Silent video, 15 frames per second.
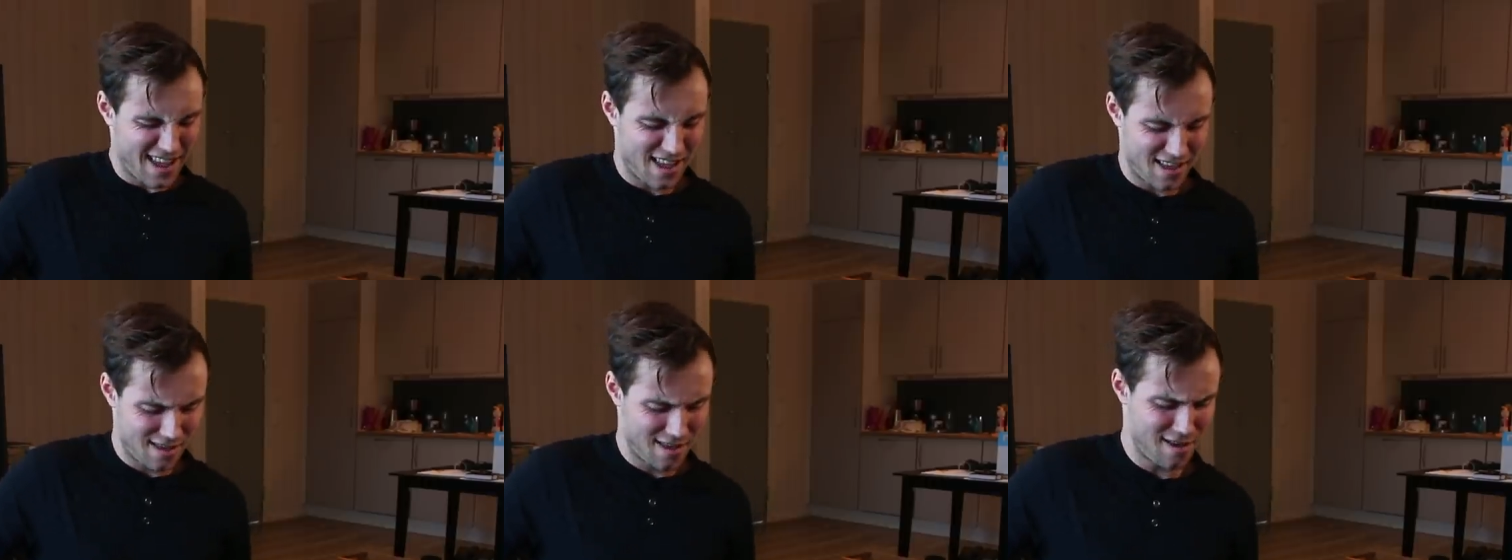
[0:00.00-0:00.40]

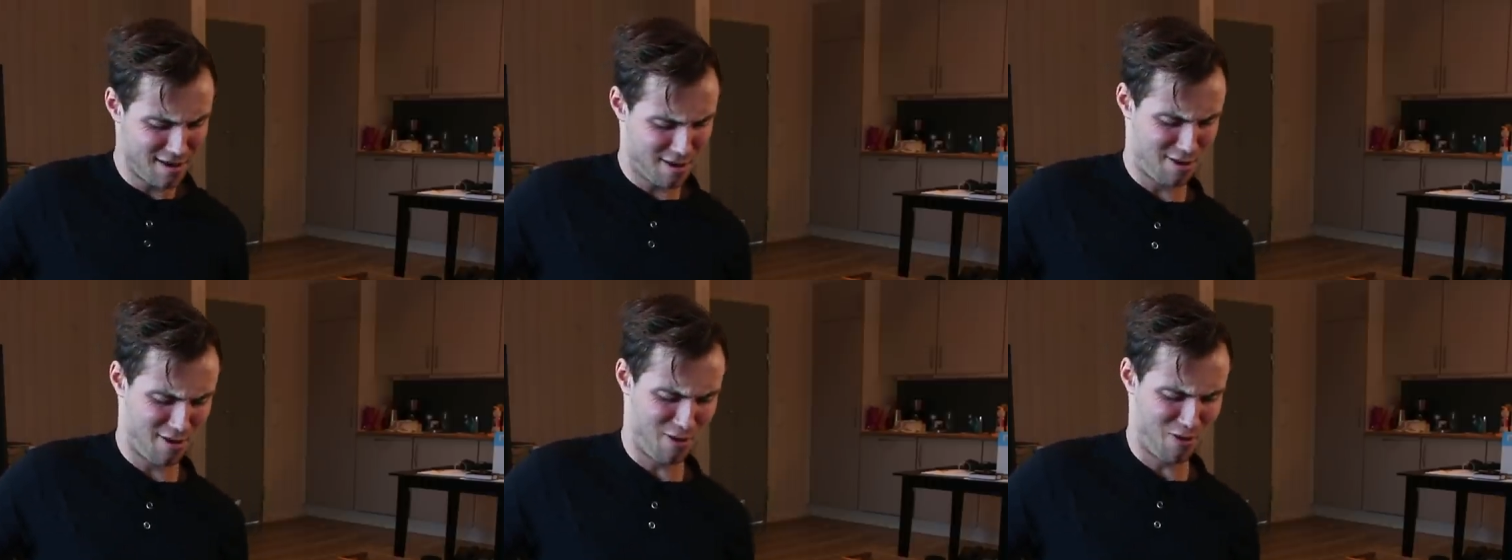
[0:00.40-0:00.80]
all the
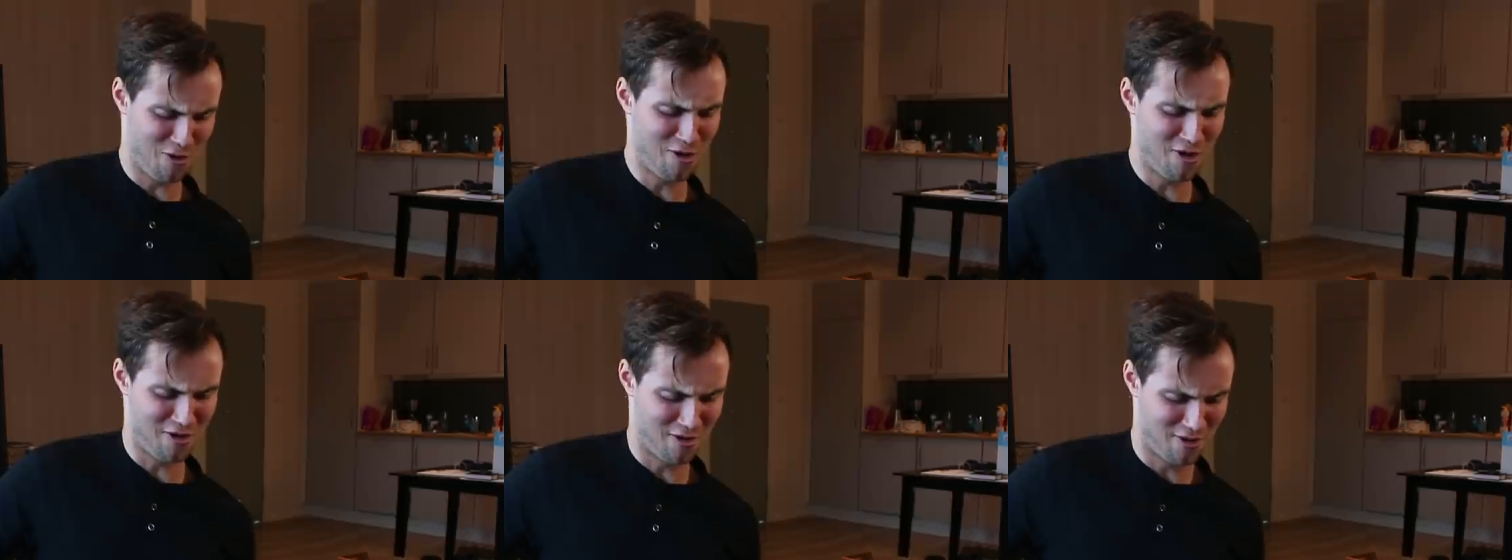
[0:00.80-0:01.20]
phrases in
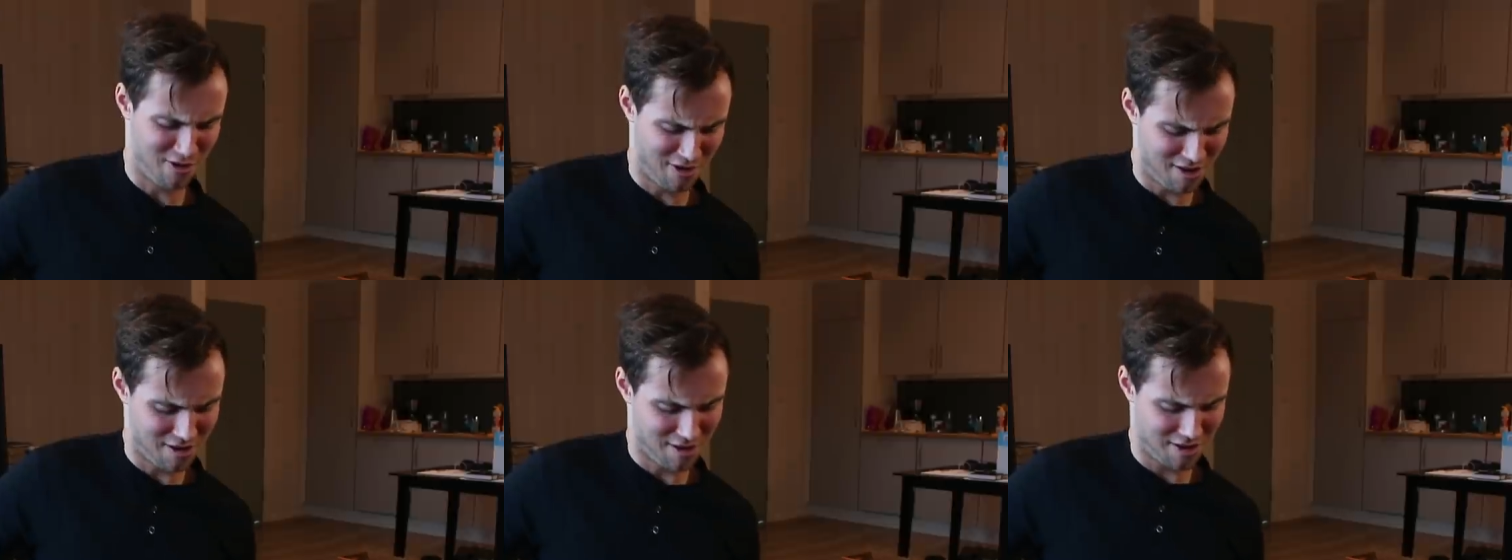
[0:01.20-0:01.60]
one
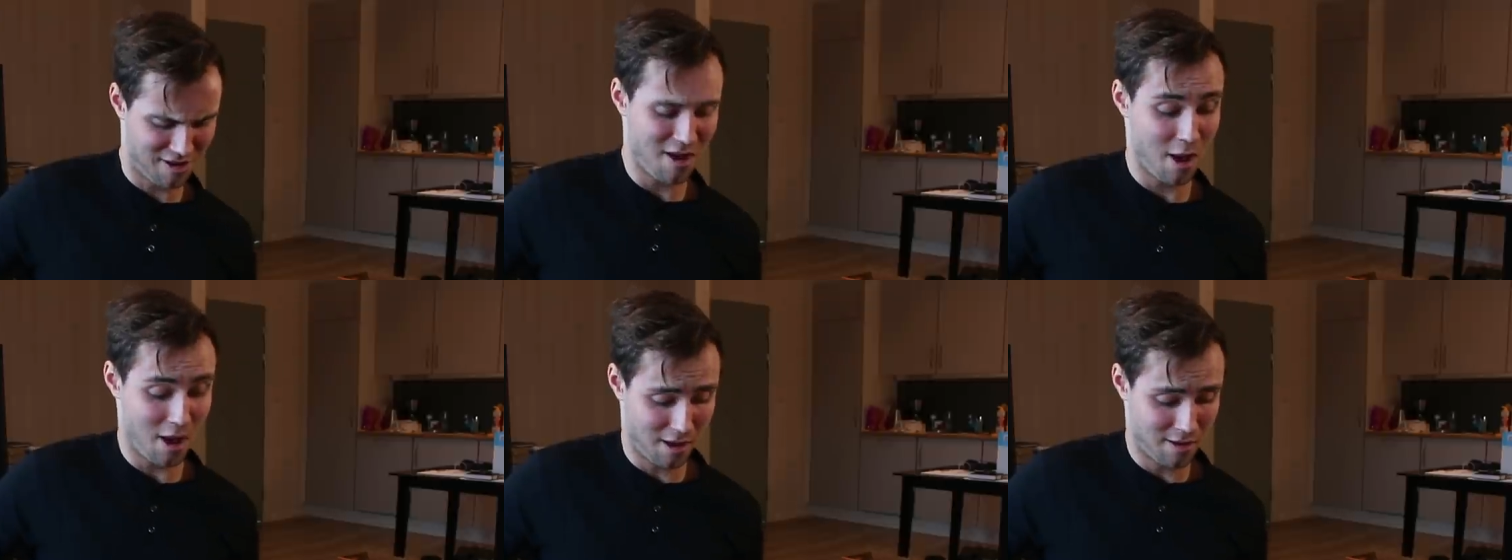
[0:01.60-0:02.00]
run.
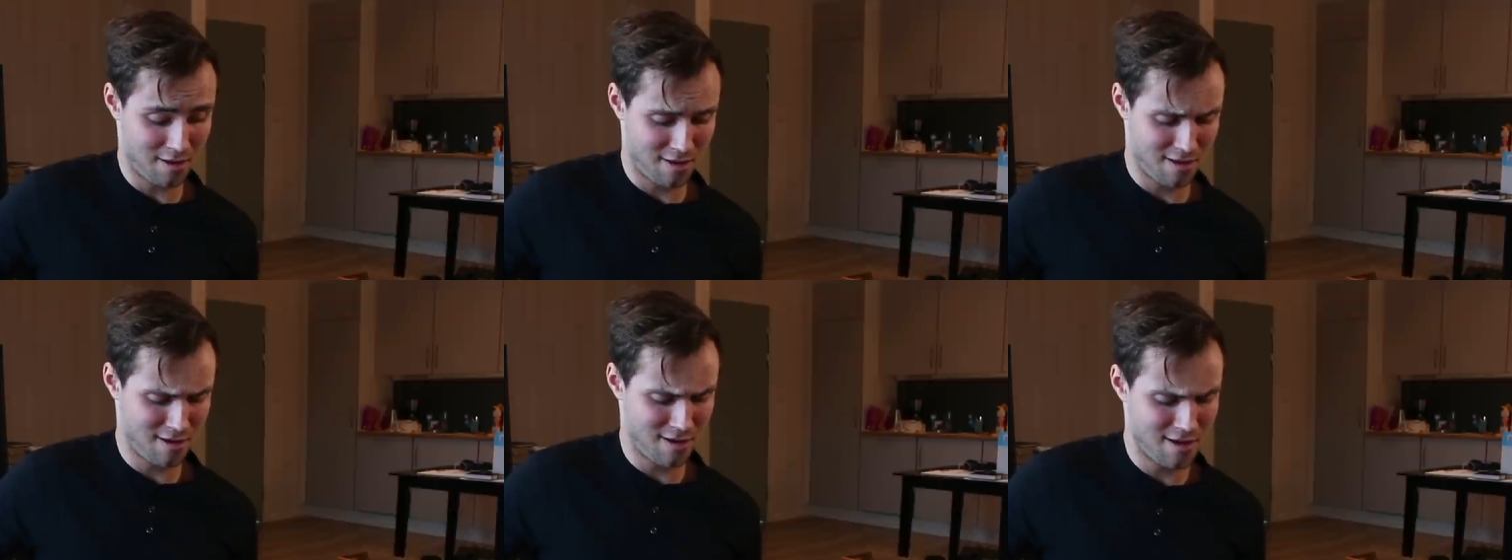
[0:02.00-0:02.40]
It
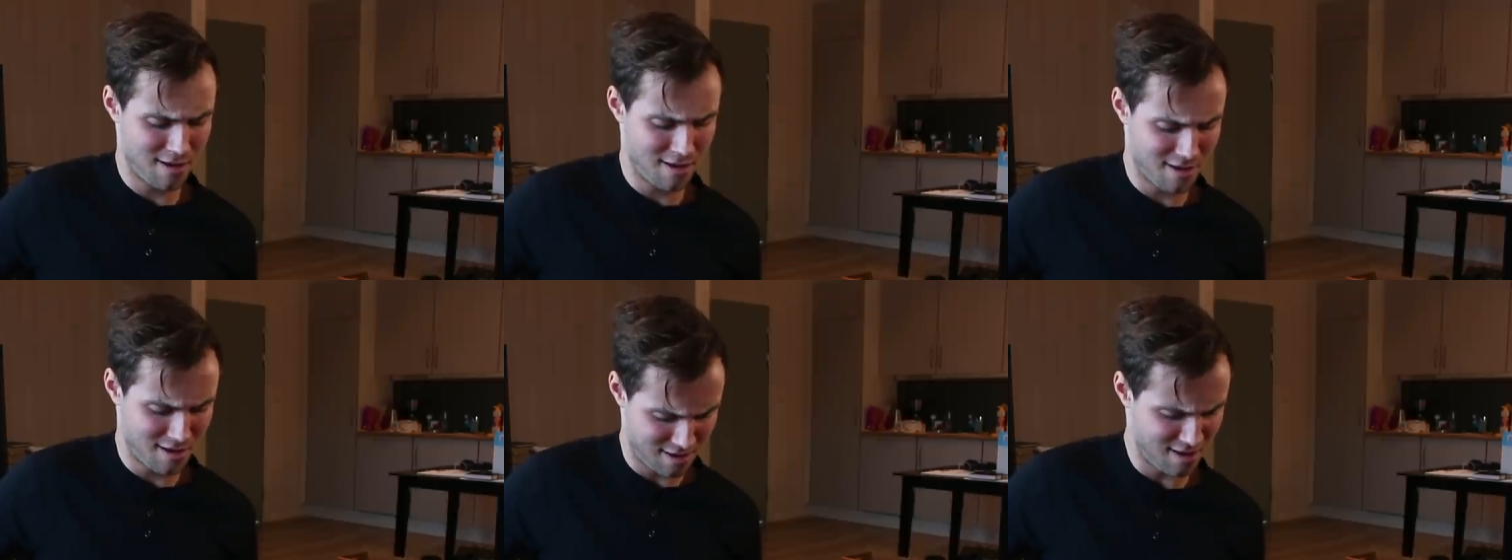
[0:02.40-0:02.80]
was
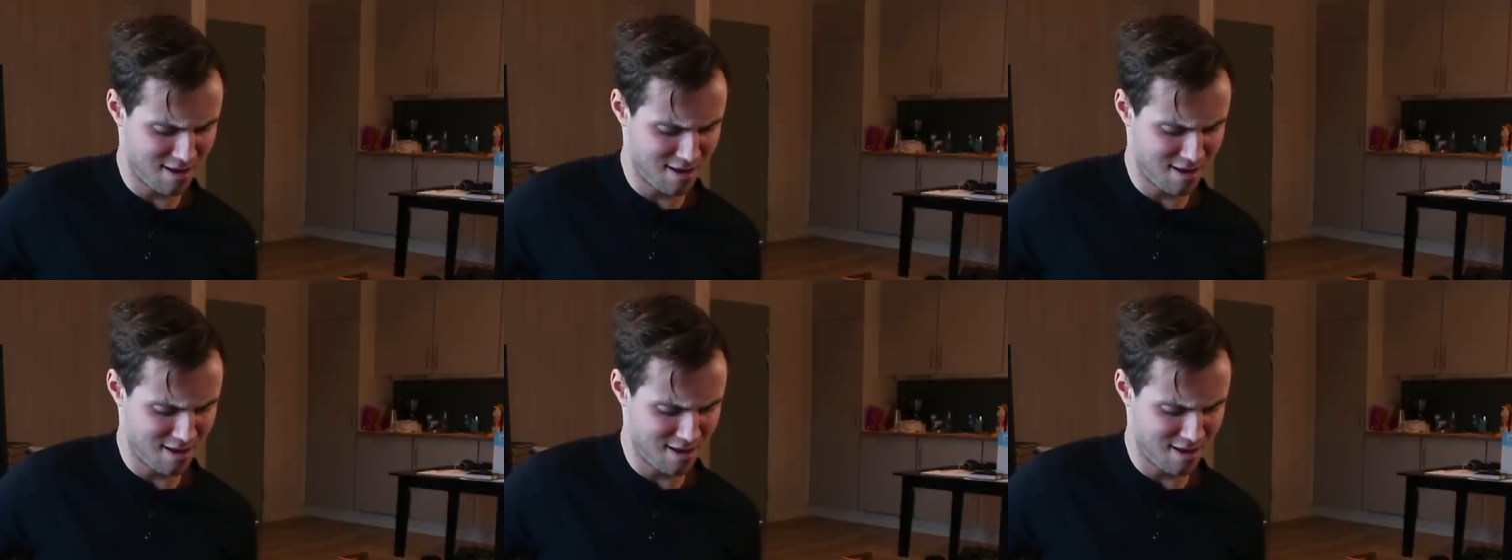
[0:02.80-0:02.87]
challenging,